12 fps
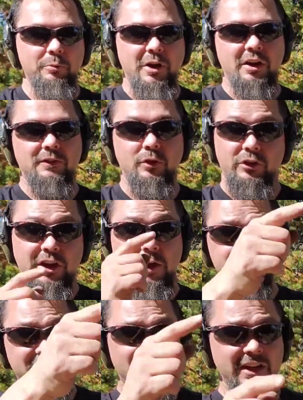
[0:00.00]
back and forth, and
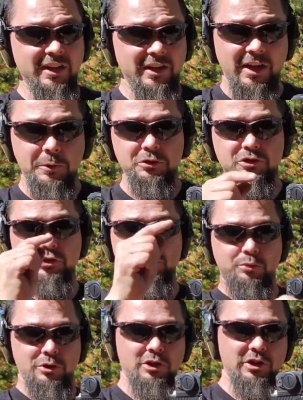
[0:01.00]
I was
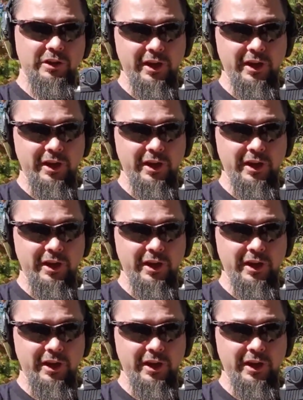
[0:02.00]
drilling